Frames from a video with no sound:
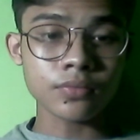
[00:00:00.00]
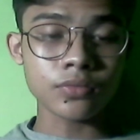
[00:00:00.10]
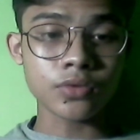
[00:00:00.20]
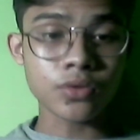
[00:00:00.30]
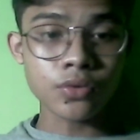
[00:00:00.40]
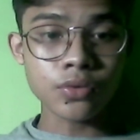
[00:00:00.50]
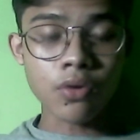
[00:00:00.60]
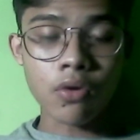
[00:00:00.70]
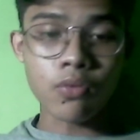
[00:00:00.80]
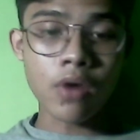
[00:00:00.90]
For the 1
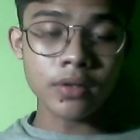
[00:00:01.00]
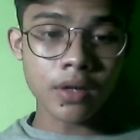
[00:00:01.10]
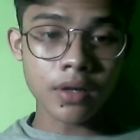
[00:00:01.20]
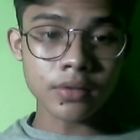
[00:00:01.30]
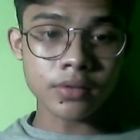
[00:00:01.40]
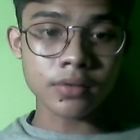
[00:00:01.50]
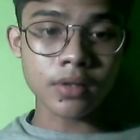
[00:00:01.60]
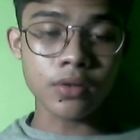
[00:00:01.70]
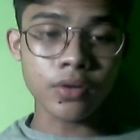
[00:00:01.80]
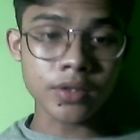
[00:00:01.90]
years, you don't get any
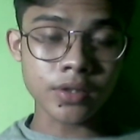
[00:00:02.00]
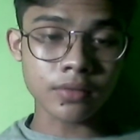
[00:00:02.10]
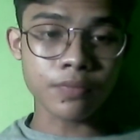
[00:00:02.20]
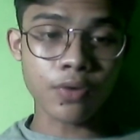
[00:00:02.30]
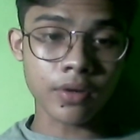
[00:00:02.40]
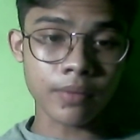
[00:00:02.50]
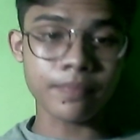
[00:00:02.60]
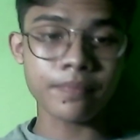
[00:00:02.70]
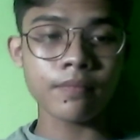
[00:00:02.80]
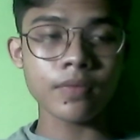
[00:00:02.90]
degree. You just get
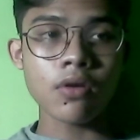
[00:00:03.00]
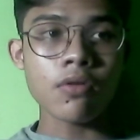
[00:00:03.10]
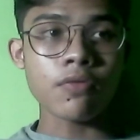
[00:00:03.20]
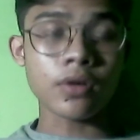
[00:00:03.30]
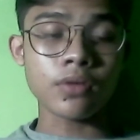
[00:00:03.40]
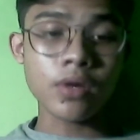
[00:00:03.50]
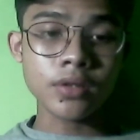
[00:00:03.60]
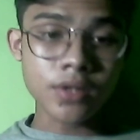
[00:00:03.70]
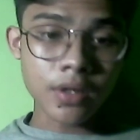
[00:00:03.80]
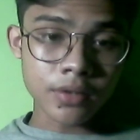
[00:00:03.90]

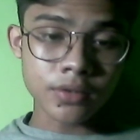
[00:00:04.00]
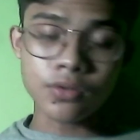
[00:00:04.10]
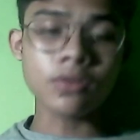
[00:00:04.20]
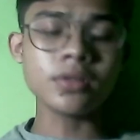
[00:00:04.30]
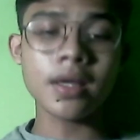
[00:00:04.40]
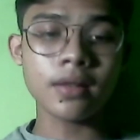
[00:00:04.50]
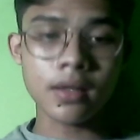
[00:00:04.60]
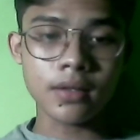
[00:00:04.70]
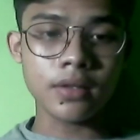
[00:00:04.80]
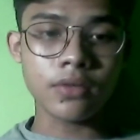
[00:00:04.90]
the education
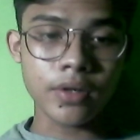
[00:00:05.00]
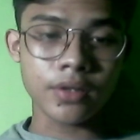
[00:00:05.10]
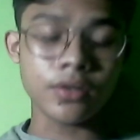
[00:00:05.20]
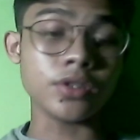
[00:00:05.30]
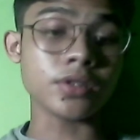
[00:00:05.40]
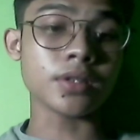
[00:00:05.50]
certificate.